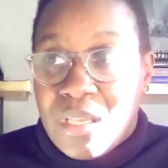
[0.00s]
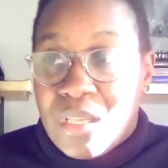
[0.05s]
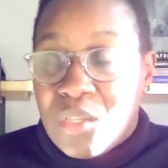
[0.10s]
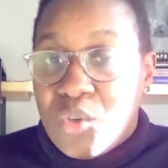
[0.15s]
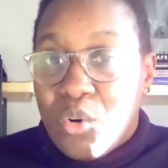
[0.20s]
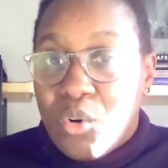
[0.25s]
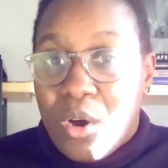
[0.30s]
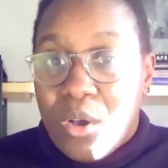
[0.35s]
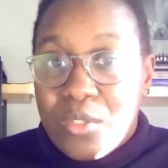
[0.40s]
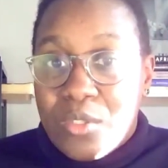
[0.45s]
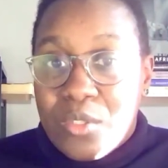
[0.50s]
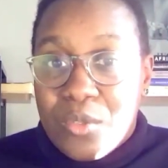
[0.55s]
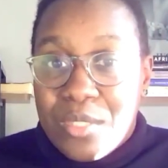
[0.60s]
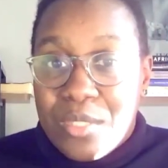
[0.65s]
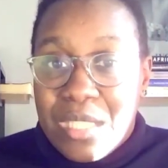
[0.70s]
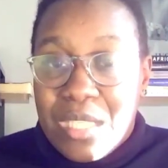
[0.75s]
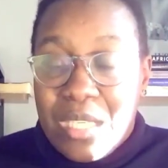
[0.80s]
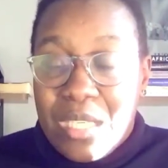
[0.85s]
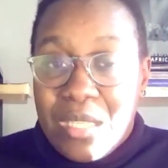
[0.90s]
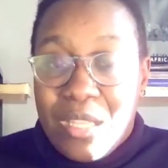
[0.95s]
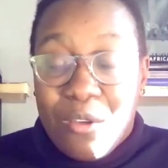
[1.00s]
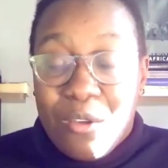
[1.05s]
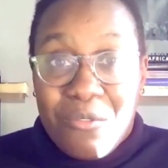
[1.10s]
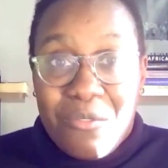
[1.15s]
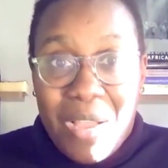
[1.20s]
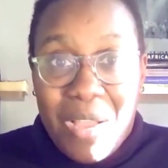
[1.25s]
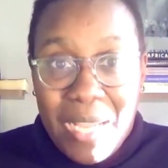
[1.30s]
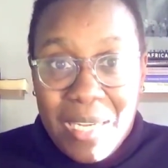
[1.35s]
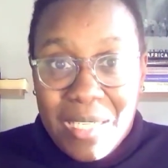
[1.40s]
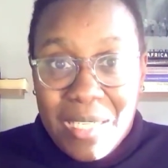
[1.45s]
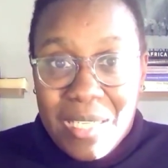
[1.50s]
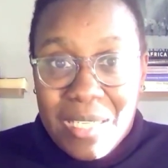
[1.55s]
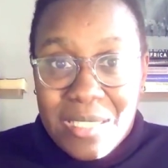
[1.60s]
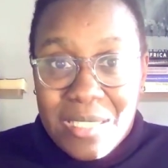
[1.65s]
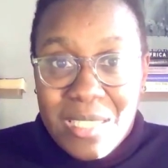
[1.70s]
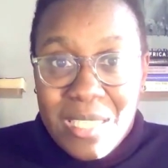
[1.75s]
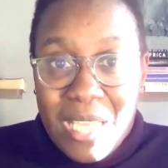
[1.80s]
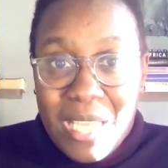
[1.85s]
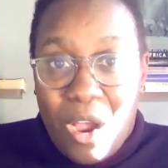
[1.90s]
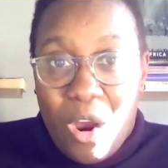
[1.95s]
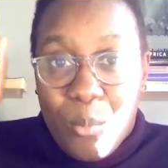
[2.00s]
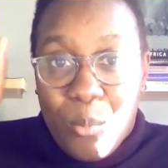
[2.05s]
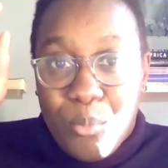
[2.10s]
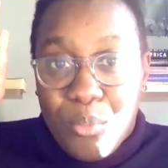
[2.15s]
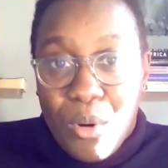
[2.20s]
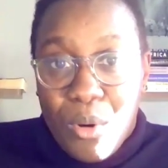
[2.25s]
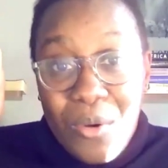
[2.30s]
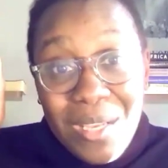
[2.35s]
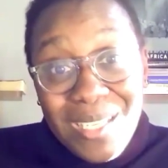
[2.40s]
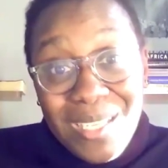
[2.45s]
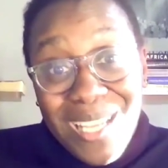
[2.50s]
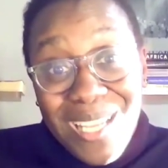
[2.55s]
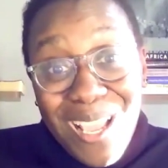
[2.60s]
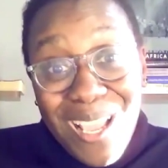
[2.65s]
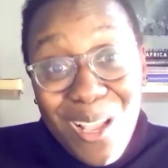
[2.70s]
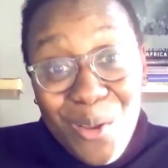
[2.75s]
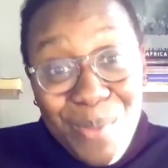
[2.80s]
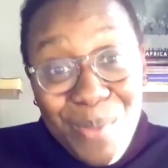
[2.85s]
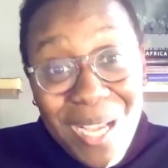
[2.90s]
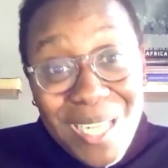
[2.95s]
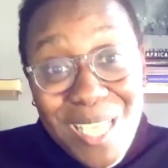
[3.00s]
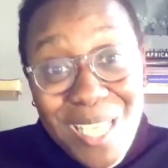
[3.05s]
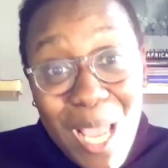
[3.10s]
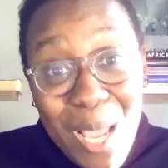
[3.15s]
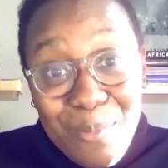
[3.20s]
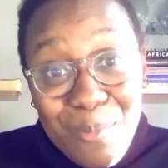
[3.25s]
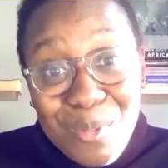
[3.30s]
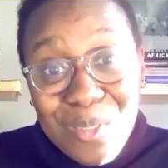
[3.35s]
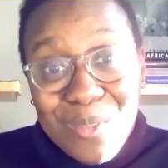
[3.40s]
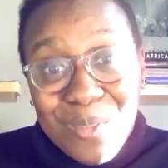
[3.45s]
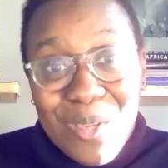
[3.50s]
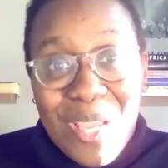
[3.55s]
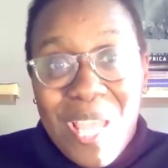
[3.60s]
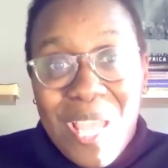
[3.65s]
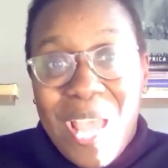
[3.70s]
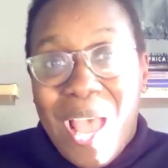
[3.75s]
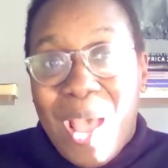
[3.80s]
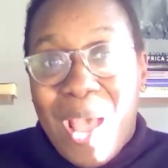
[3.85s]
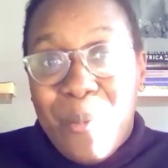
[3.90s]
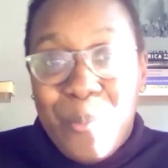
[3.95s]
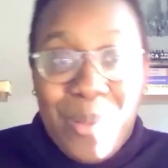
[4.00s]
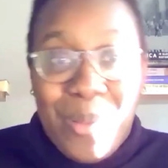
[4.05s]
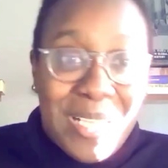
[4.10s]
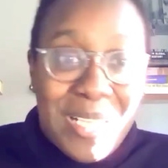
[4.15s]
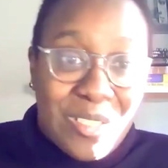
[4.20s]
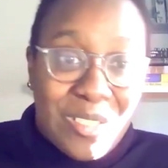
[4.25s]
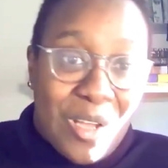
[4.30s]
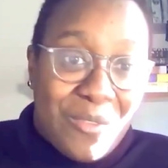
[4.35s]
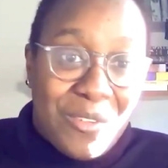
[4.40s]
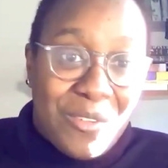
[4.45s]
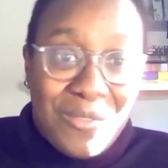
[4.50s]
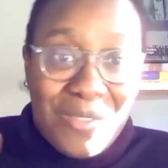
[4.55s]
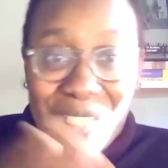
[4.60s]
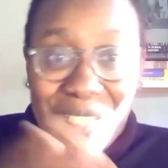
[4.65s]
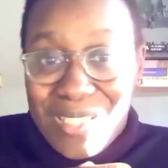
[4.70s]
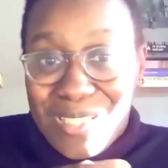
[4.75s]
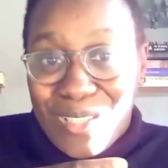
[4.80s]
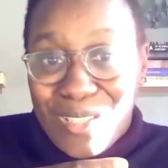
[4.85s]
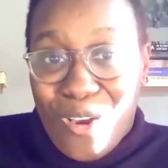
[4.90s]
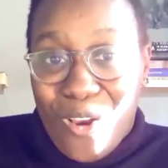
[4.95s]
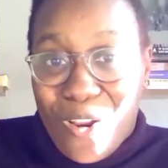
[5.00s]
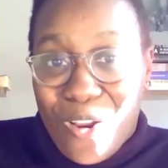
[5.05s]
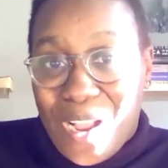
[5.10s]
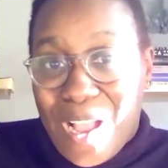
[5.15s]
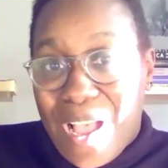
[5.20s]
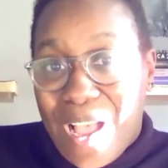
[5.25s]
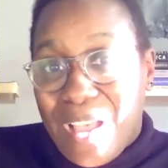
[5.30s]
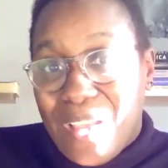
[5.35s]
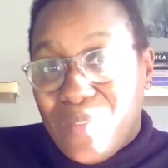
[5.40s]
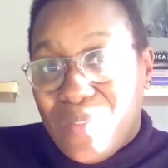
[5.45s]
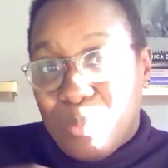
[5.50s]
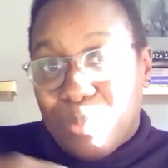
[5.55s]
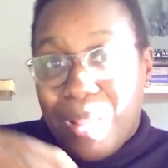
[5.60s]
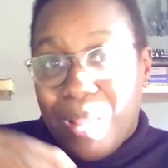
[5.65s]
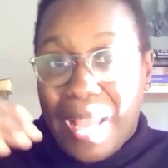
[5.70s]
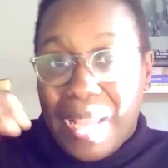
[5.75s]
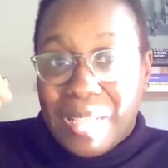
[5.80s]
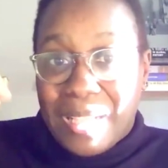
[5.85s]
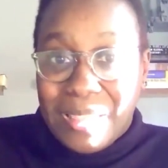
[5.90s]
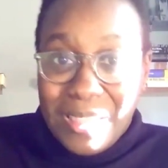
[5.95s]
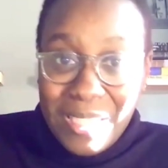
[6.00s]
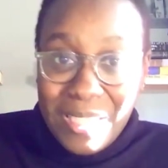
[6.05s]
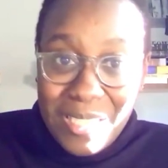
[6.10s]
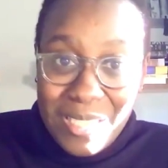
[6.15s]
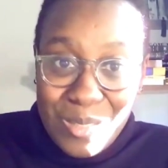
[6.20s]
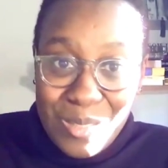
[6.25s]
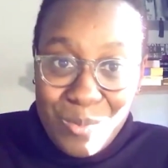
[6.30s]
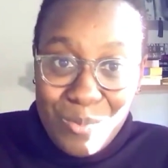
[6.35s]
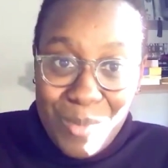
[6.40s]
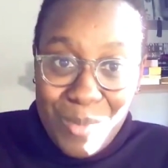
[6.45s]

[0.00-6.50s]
You'll also see their findings are broken down by chapter based off of this archive, applying this